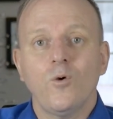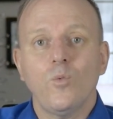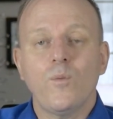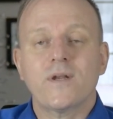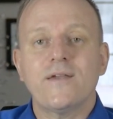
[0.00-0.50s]

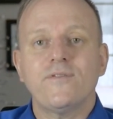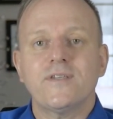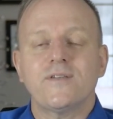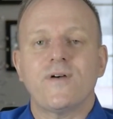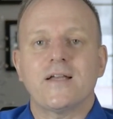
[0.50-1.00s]
when we're given
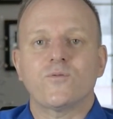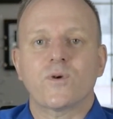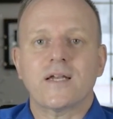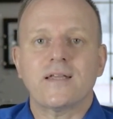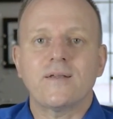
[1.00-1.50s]
this advice, we're
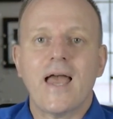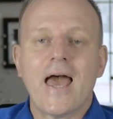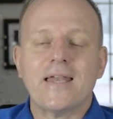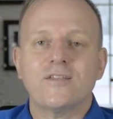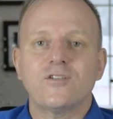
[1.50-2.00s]
going to
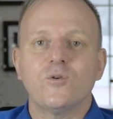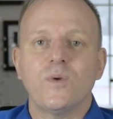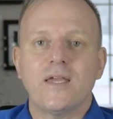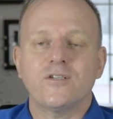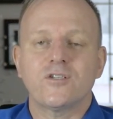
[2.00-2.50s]
add it to
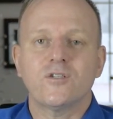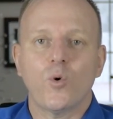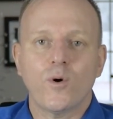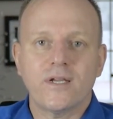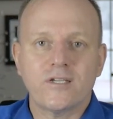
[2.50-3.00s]
a
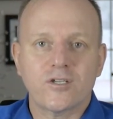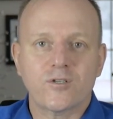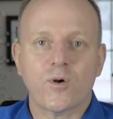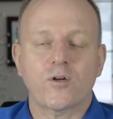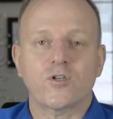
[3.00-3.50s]
story
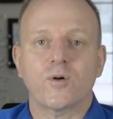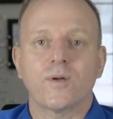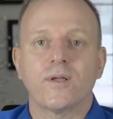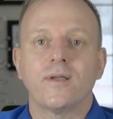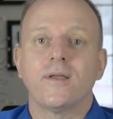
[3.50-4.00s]

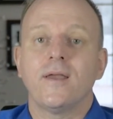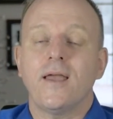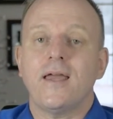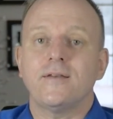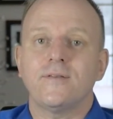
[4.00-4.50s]
structure.
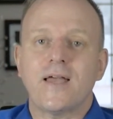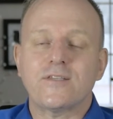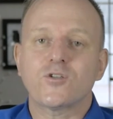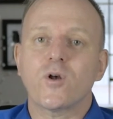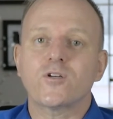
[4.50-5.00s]
And that
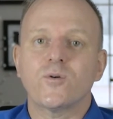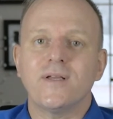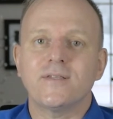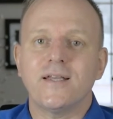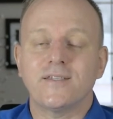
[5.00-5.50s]
structure
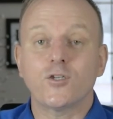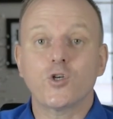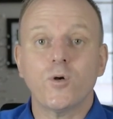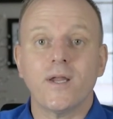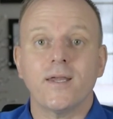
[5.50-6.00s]
it's a
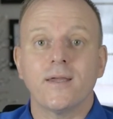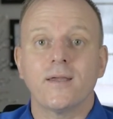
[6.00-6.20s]
journey.